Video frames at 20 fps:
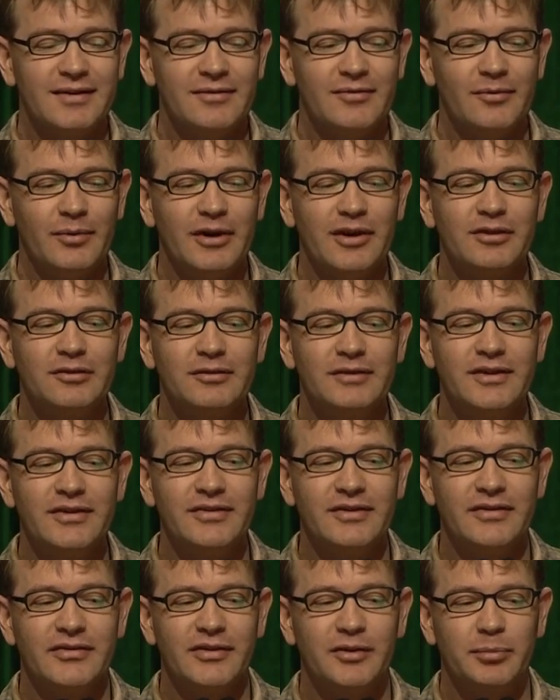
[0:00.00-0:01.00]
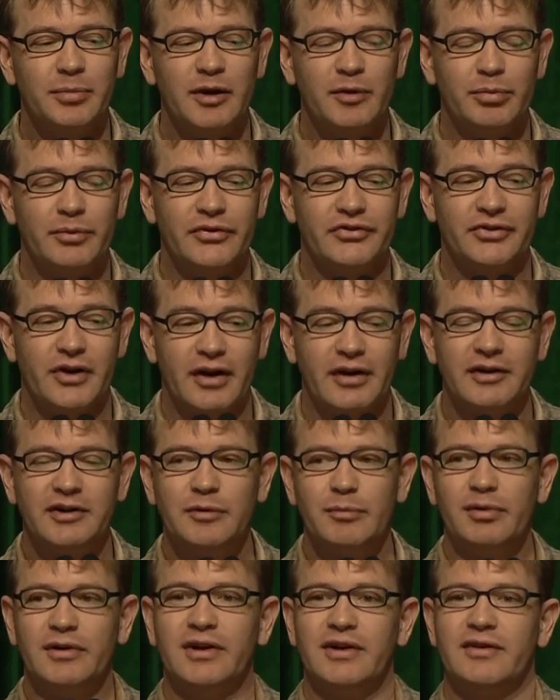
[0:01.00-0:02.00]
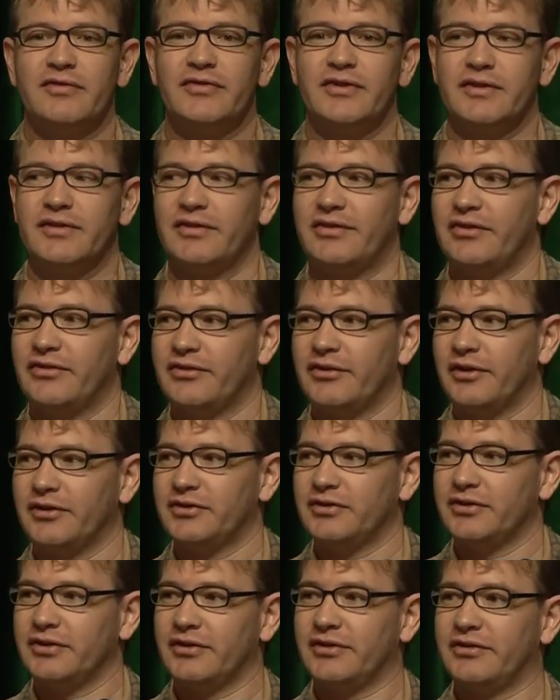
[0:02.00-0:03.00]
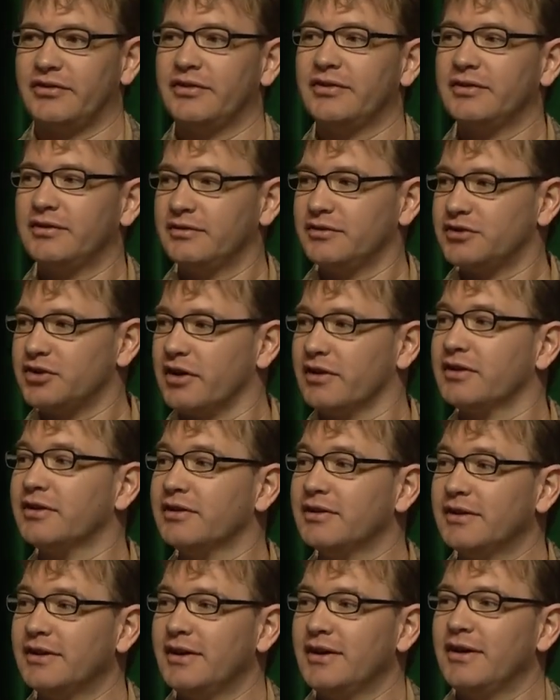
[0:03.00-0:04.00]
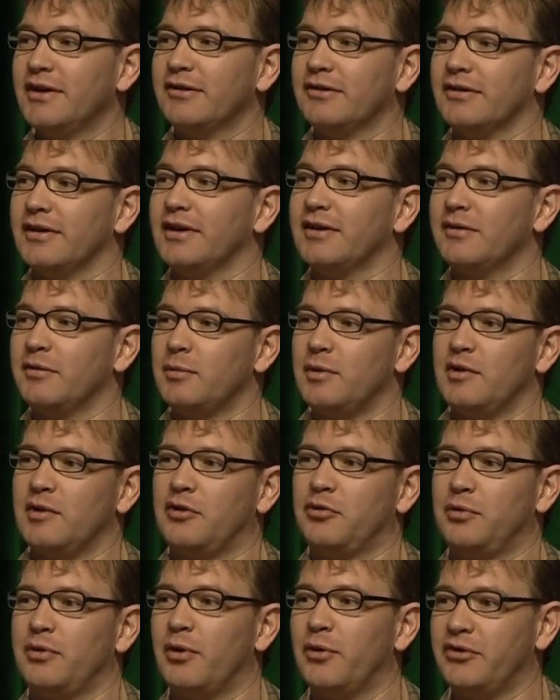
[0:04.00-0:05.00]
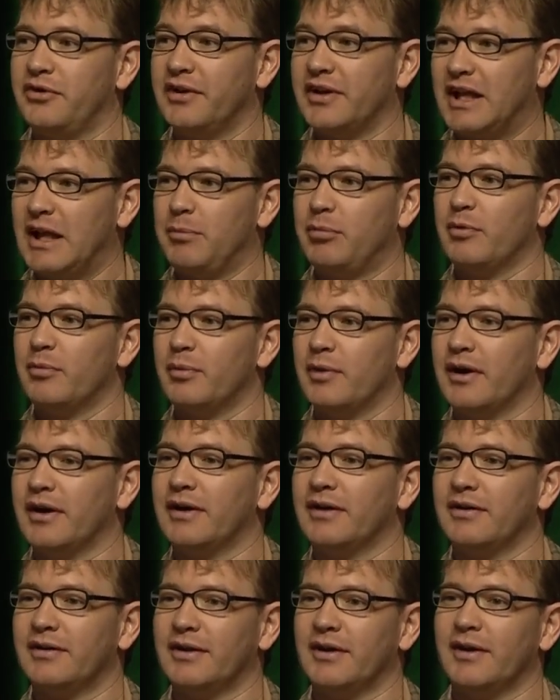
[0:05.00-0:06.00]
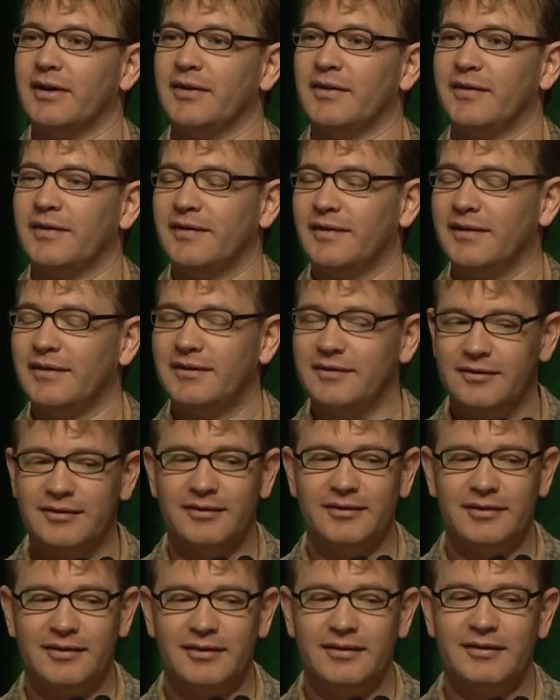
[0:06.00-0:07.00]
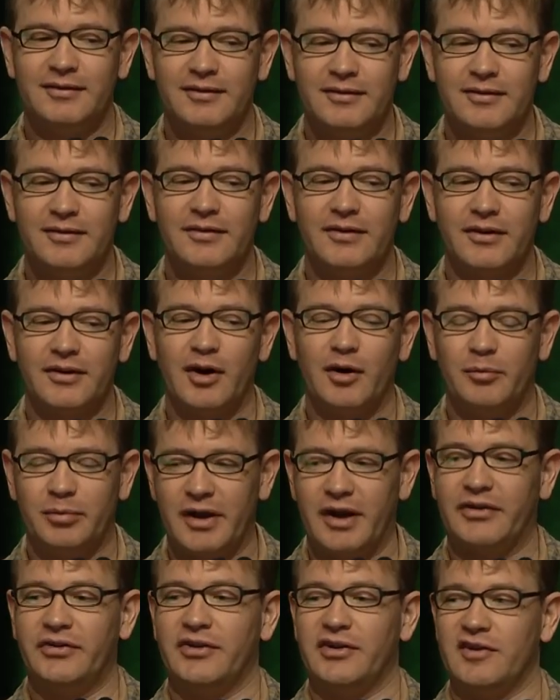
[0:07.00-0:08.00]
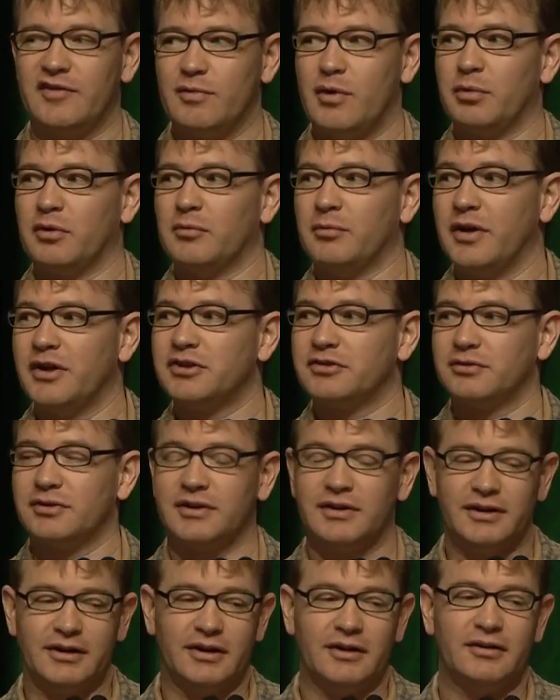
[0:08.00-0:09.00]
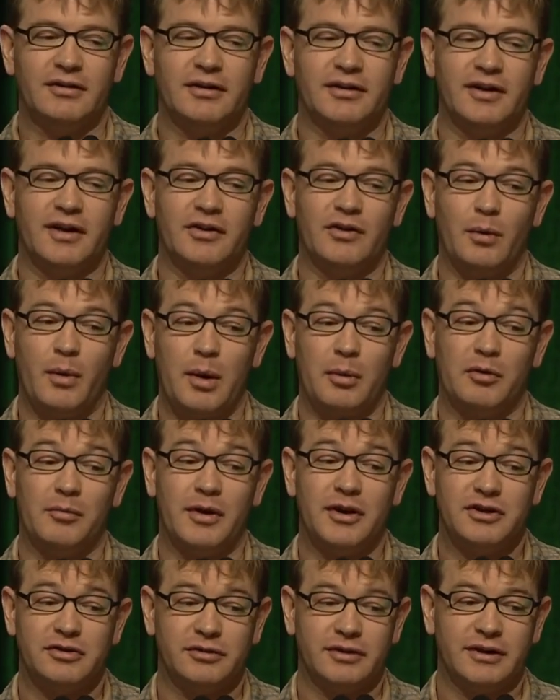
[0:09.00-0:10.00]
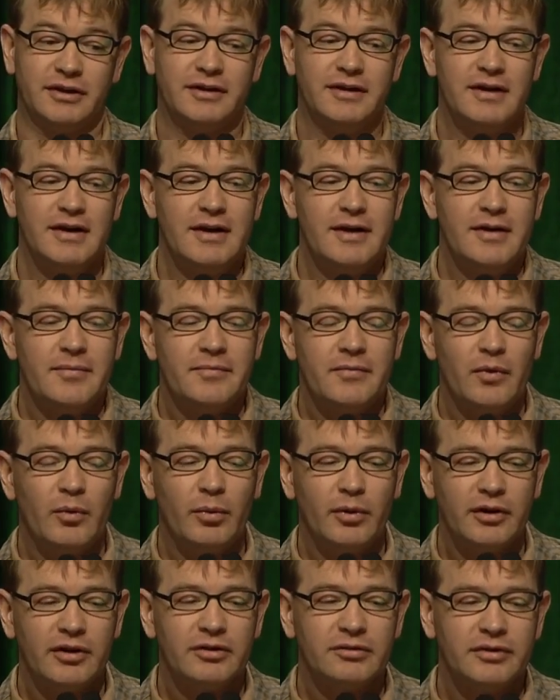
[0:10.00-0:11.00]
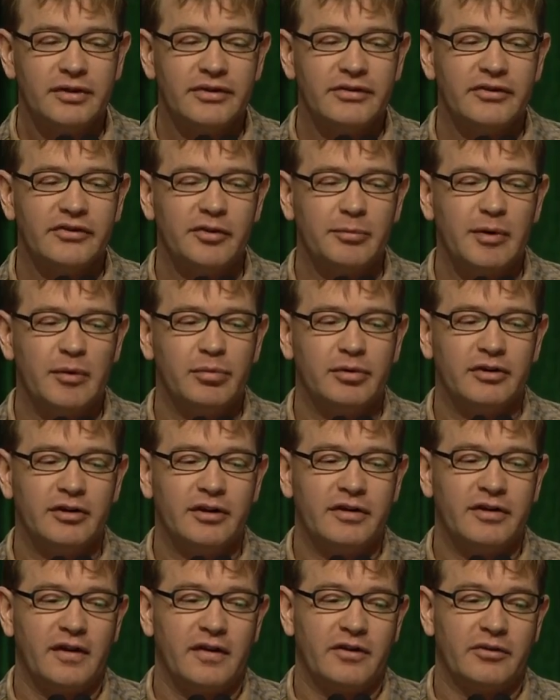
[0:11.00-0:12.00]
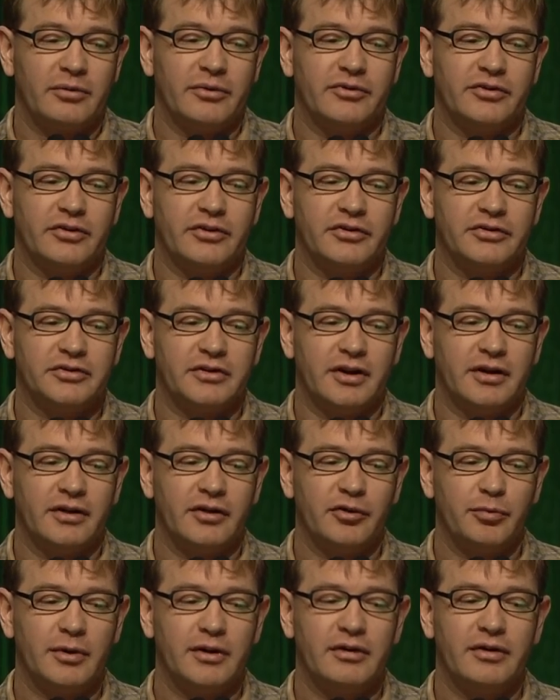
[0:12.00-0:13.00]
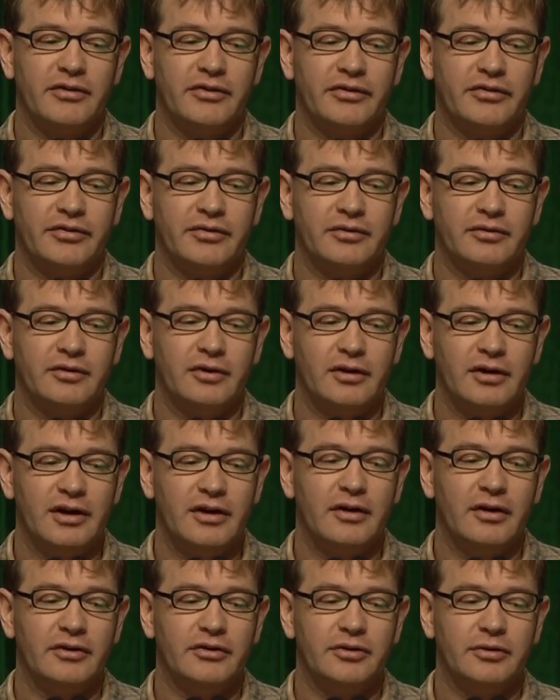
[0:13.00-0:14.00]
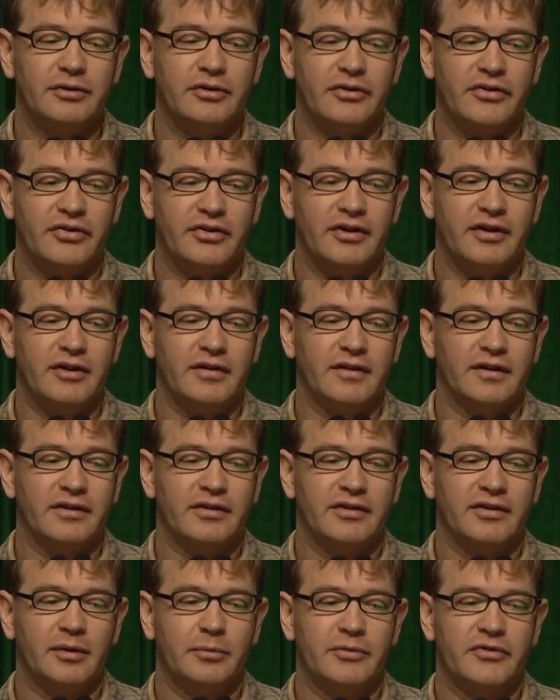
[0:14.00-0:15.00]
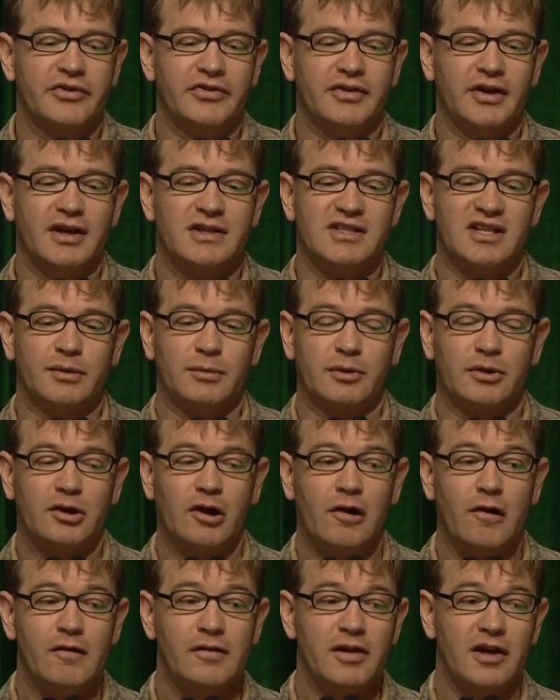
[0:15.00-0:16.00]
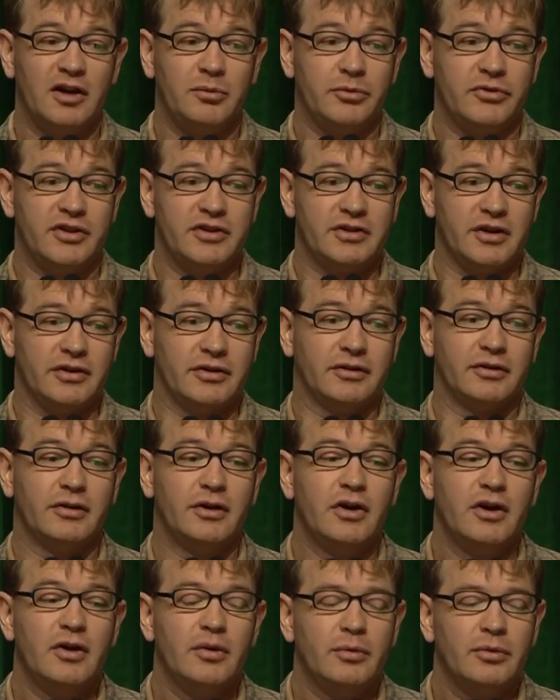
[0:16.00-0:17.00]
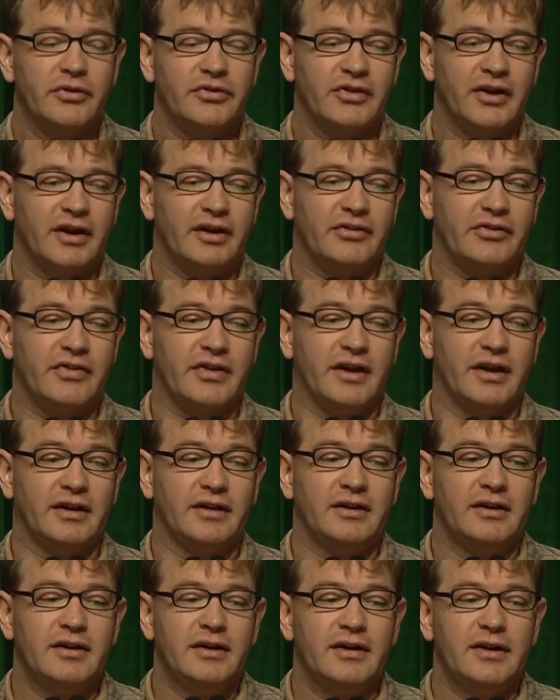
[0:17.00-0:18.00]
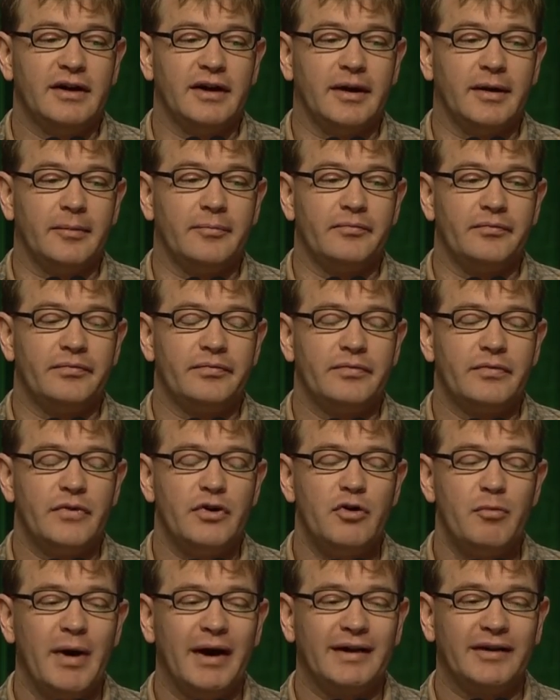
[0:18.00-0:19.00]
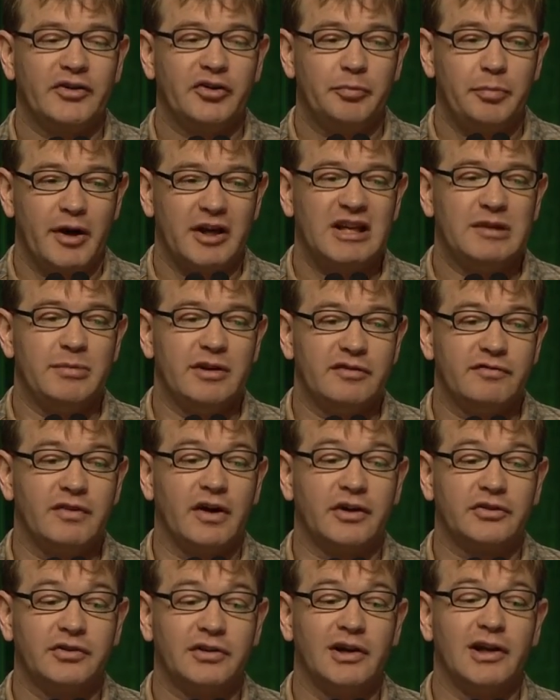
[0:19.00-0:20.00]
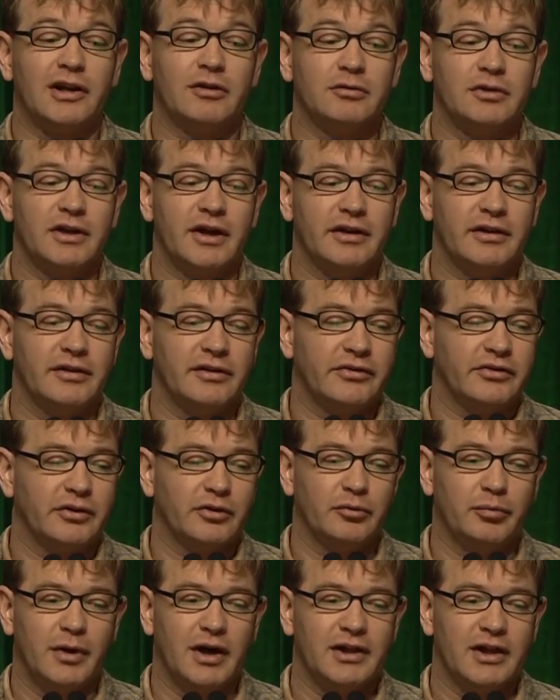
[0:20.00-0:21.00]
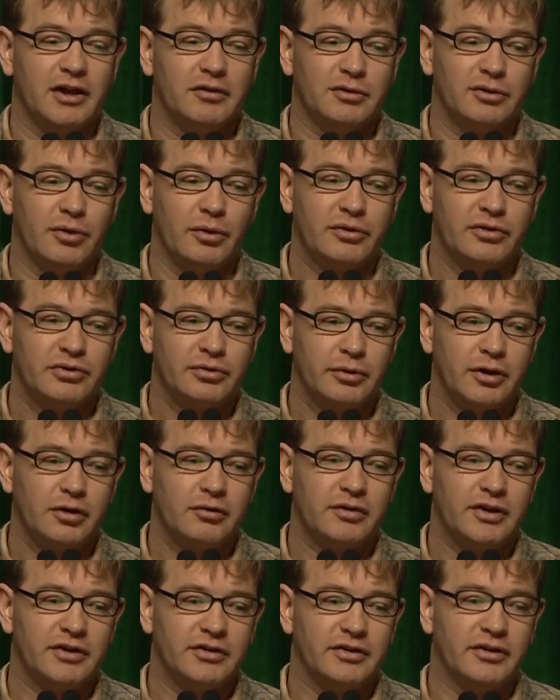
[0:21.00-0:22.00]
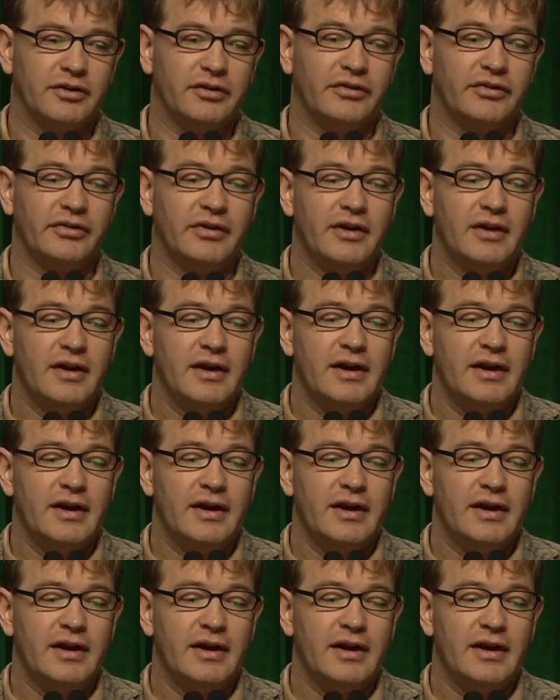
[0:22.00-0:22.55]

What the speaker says: One of the reasons that people started to believe that this is not just junk, right? Because we always need to keep in mind the complexity of what we're measuring here and the way we're measuring it. One of the reasons that people didn't think this was just junk is because early on you could see that some of the sites that were correlated with each other were sites that you might expect to be functionally related. So bilateral auditory regions,